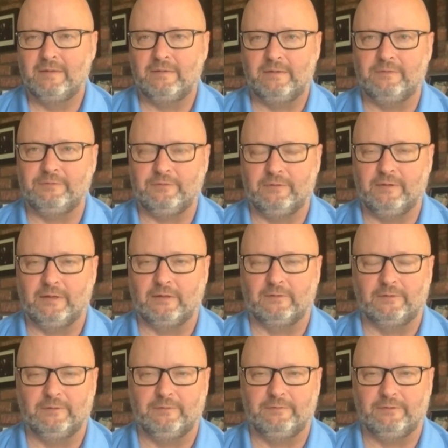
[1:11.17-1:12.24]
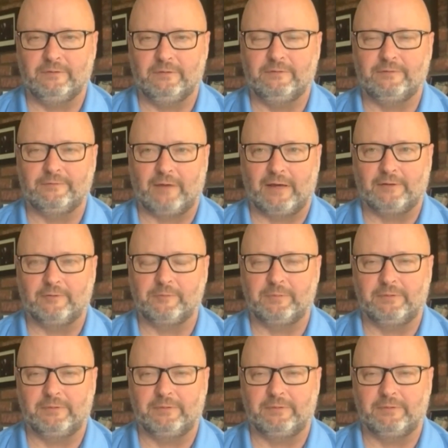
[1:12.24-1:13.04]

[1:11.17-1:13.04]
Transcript: This includes the use of outage